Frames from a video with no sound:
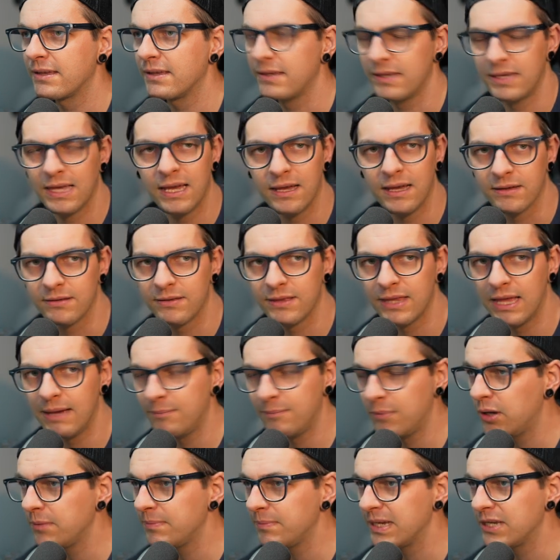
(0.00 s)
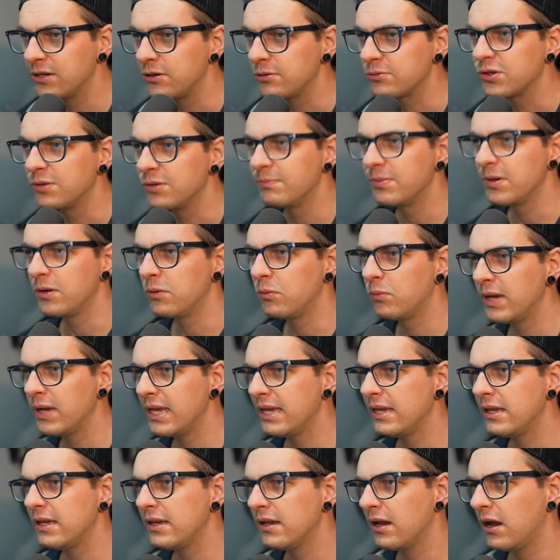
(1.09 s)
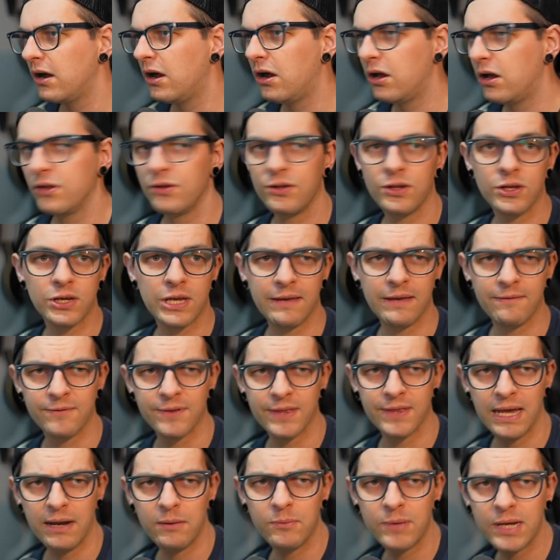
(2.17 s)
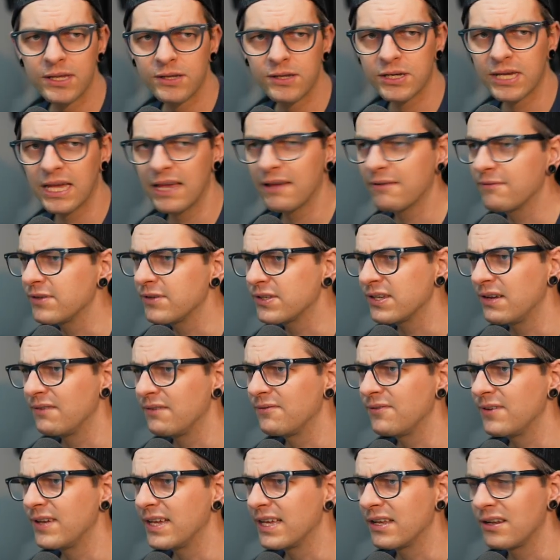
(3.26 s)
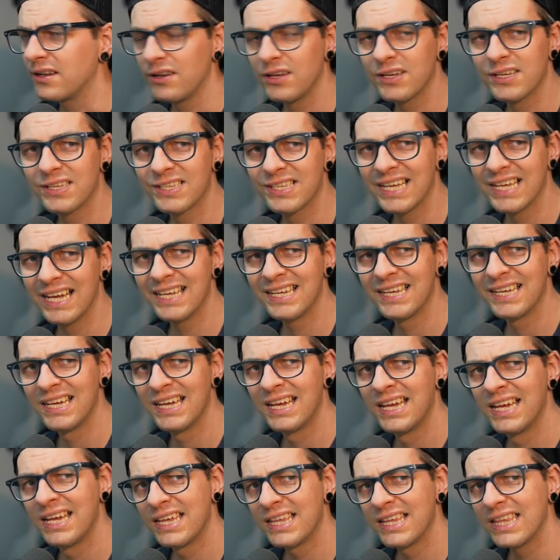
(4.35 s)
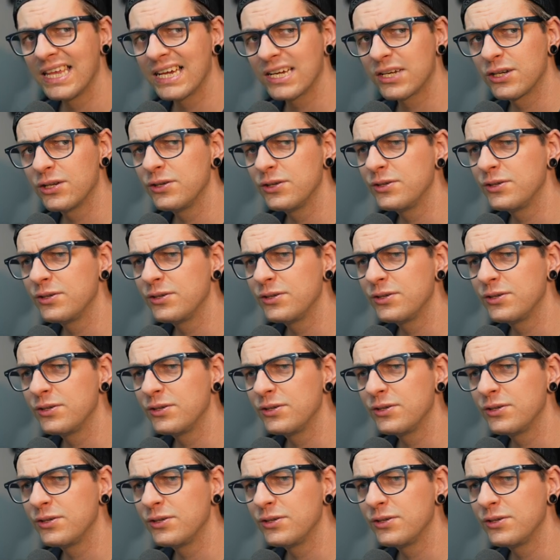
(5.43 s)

Yeah, that might be an option, but we aren't looking for that. We're looking for something, like I said, could